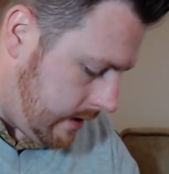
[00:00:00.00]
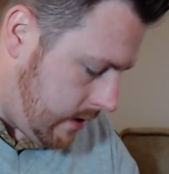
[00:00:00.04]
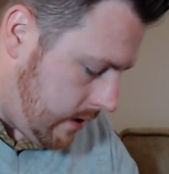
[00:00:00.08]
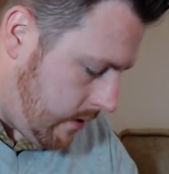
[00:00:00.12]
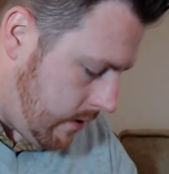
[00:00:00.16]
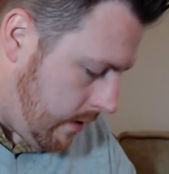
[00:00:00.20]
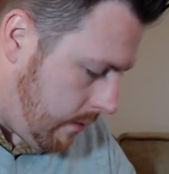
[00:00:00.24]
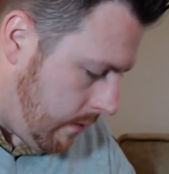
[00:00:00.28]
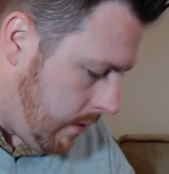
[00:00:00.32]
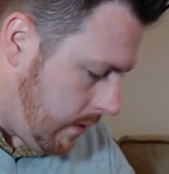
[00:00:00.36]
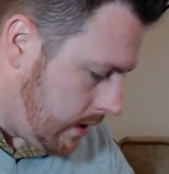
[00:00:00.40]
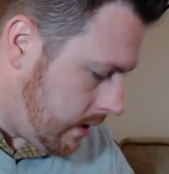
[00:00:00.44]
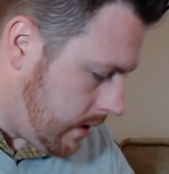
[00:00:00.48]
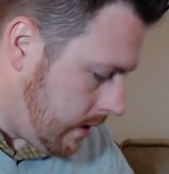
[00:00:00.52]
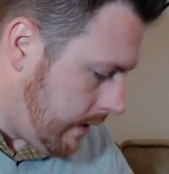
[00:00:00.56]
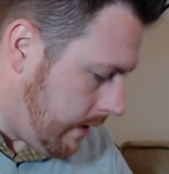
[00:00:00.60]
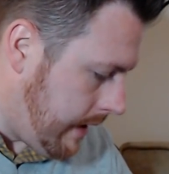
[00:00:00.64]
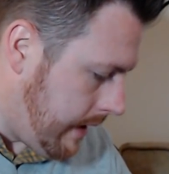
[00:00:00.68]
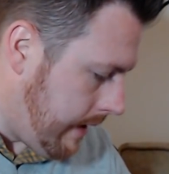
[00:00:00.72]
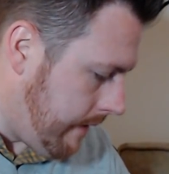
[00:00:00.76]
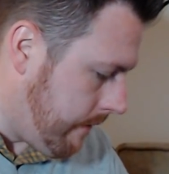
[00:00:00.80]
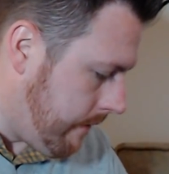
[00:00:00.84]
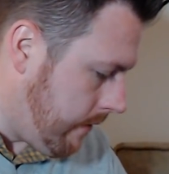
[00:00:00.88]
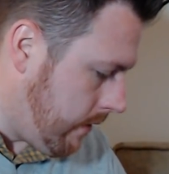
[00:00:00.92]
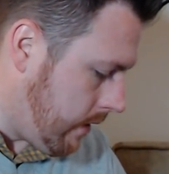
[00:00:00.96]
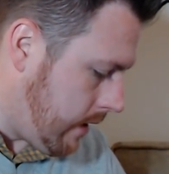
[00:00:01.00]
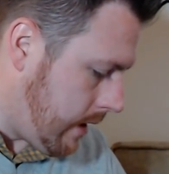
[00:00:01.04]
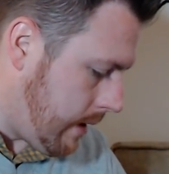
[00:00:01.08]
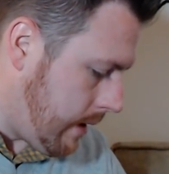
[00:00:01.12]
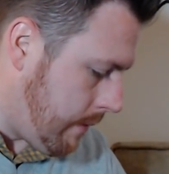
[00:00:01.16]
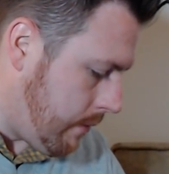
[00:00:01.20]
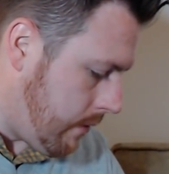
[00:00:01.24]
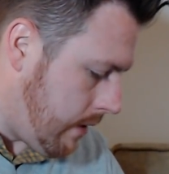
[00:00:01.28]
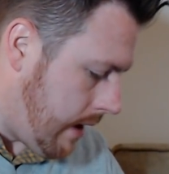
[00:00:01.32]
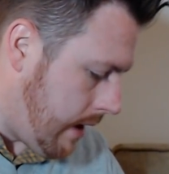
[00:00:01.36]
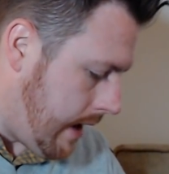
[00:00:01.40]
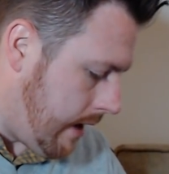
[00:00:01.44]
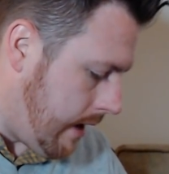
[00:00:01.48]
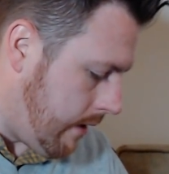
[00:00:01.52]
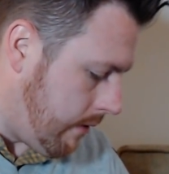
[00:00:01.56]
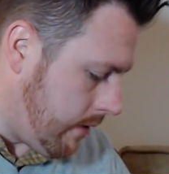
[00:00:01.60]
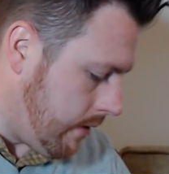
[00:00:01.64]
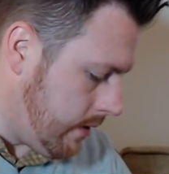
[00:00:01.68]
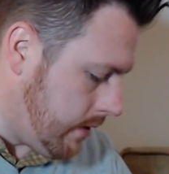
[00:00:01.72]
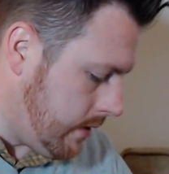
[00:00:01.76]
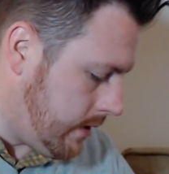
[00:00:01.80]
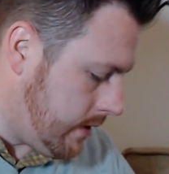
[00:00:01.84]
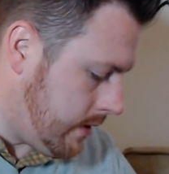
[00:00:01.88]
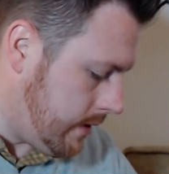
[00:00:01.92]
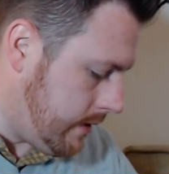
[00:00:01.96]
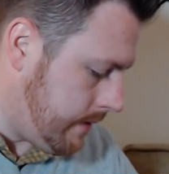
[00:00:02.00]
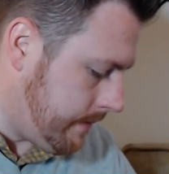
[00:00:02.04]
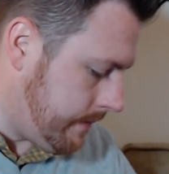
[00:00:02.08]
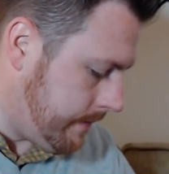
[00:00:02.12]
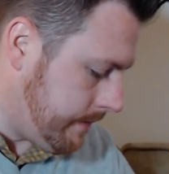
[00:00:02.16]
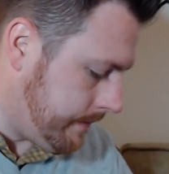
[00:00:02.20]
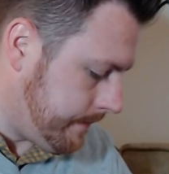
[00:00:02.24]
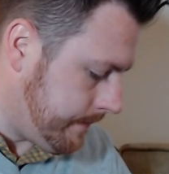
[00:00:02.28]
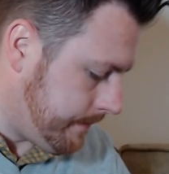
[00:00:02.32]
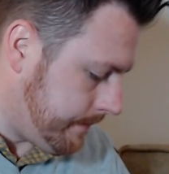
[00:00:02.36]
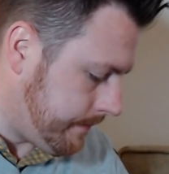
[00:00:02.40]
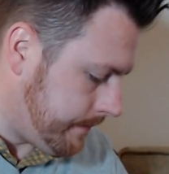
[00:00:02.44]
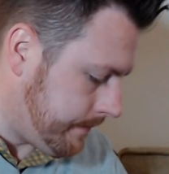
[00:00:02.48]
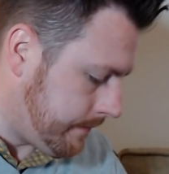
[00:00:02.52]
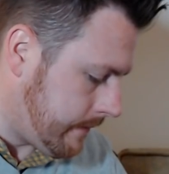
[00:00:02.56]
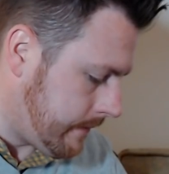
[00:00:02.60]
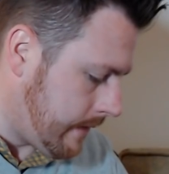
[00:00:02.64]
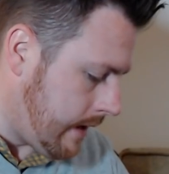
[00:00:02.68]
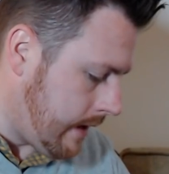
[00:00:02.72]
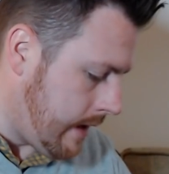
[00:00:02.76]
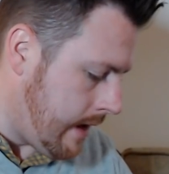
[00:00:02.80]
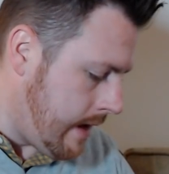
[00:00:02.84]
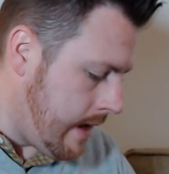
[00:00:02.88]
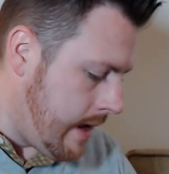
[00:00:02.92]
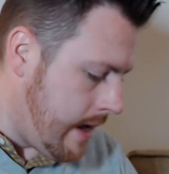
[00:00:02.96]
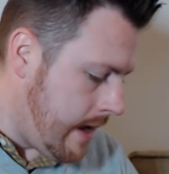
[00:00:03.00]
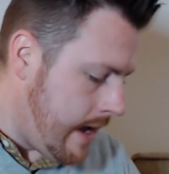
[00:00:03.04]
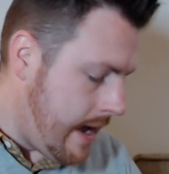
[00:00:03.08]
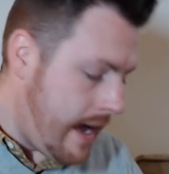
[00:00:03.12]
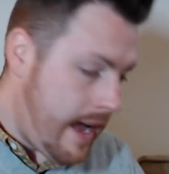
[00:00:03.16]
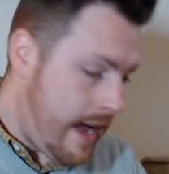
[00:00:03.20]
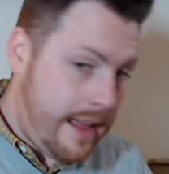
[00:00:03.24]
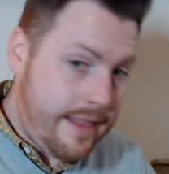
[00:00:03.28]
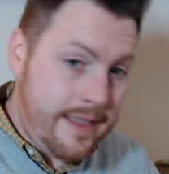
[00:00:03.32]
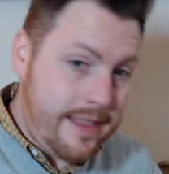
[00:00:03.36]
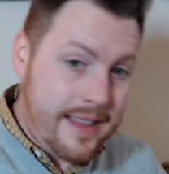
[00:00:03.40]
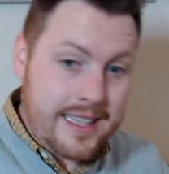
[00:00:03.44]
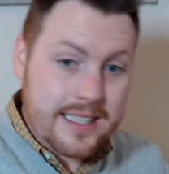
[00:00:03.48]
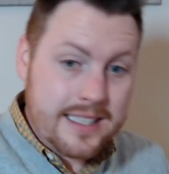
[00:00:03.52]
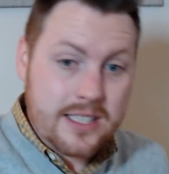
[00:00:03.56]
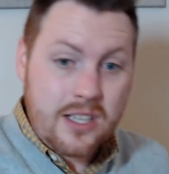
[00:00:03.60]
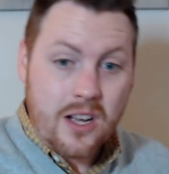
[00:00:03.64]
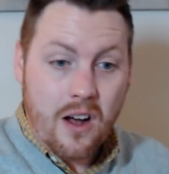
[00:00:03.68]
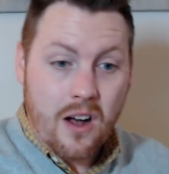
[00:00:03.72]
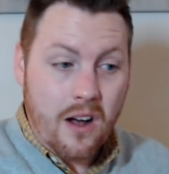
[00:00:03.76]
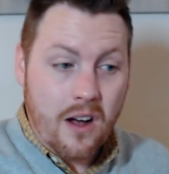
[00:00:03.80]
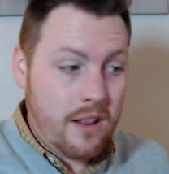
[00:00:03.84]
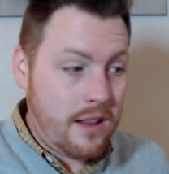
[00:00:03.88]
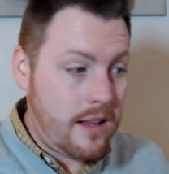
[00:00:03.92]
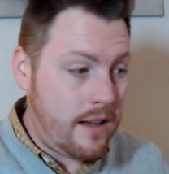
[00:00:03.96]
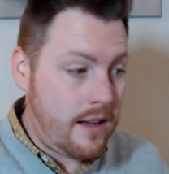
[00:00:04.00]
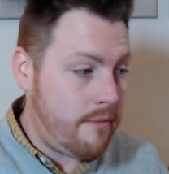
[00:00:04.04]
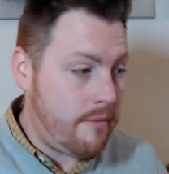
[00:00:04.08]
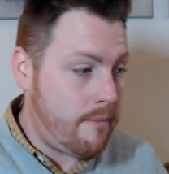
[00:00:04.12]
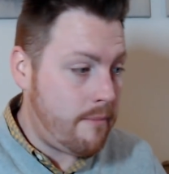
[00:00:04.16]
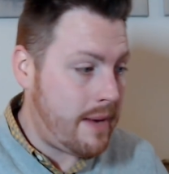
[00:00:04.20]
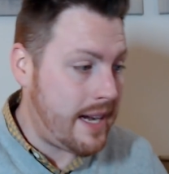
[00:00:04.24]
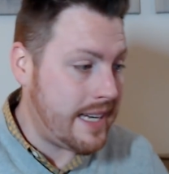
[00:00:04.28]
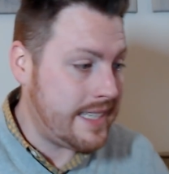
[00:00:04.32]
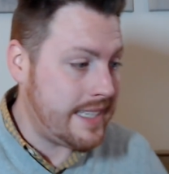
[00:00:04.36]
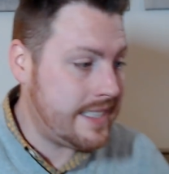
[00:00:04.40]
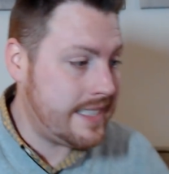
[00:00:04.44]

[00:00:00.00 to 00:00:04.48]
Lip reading: So I worked on that for a couple hours. And that's all of my